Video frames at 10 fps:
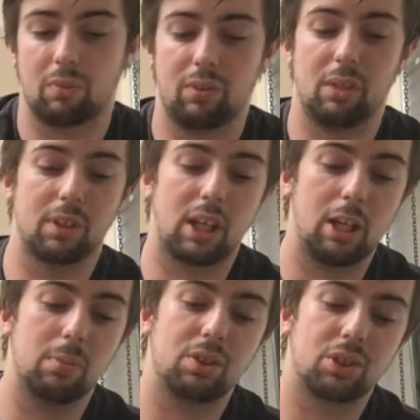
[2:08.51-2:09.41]
The other
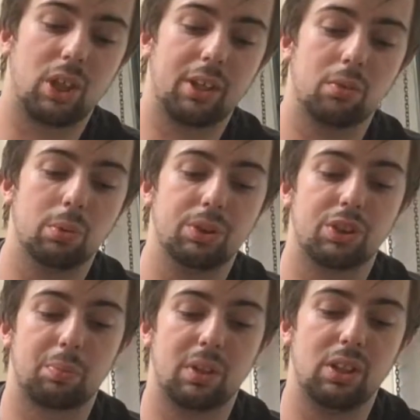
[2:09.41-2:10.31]
game is Tiger
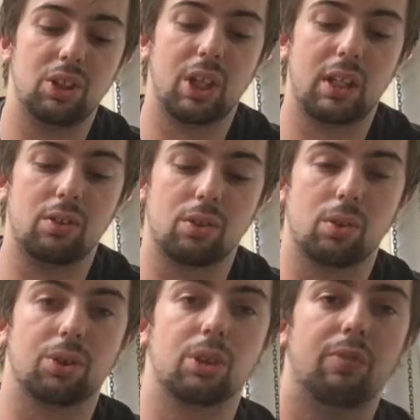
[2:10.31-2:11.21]
Woods PGA
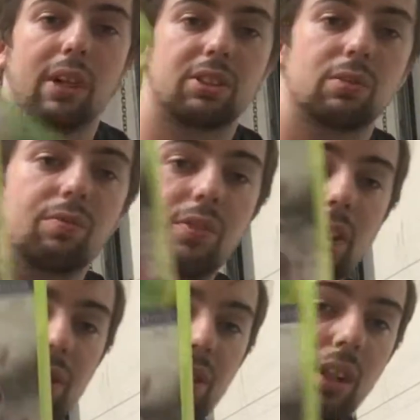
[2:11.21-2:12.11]
Tour
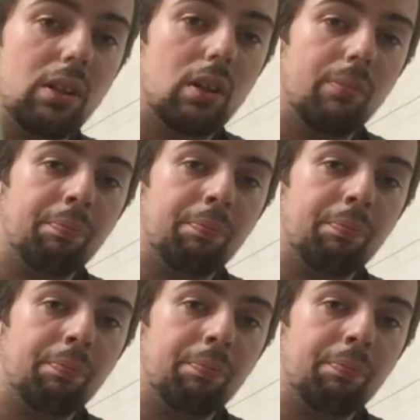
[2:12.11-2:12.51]
2013.